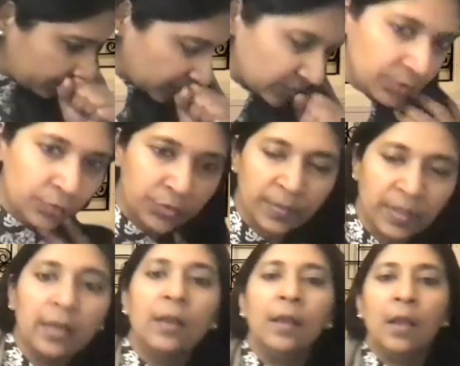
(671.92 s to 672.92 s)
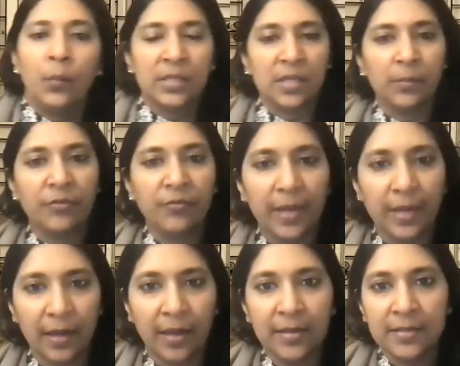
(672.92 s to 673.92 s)
excuse me, with some of my
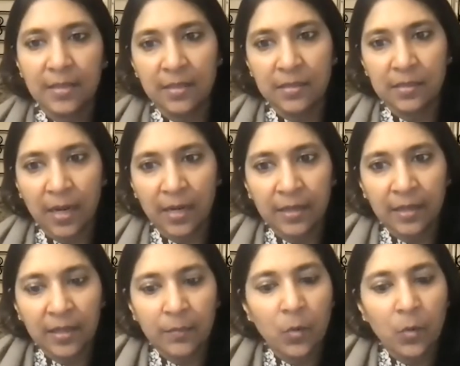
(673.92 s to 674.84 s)
clients is that I tell them,